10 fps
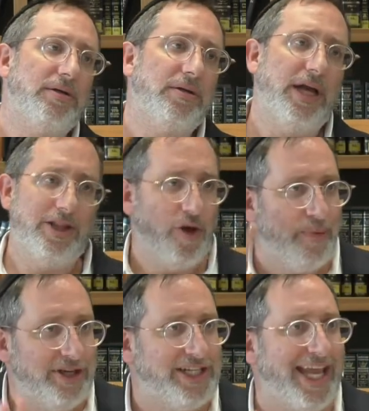Either you
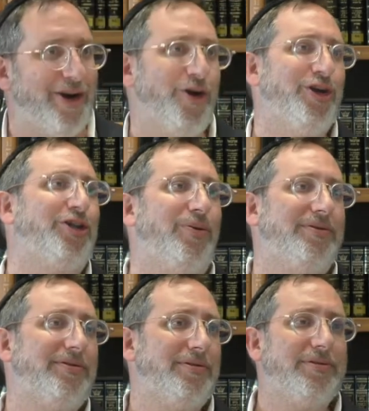appreciate it or you don't.
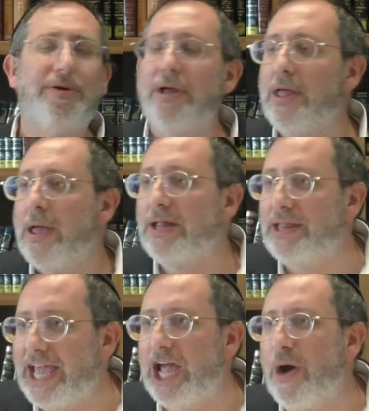The
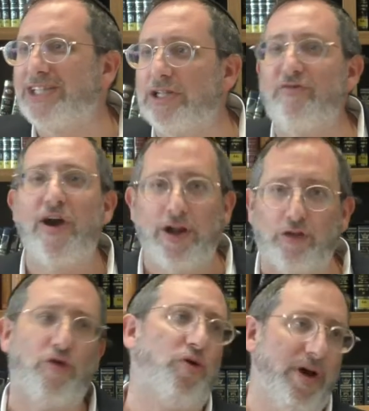second question is a very
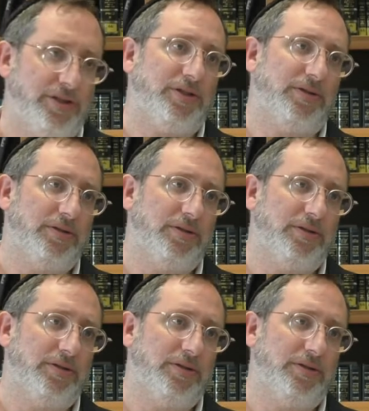strong question.